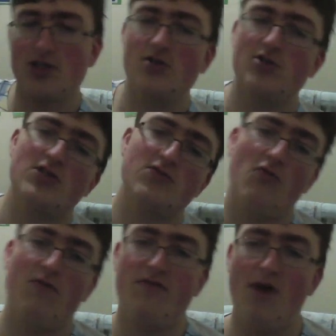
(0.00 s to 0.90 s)
and you just
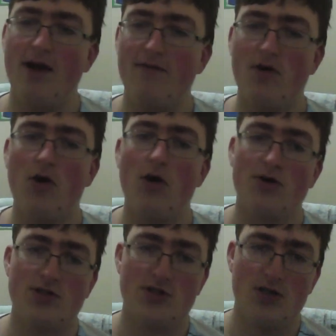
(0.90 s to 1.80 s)
drew 5
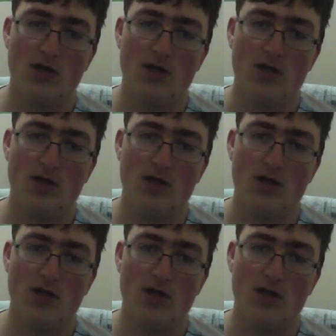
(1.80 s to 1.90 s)
cards.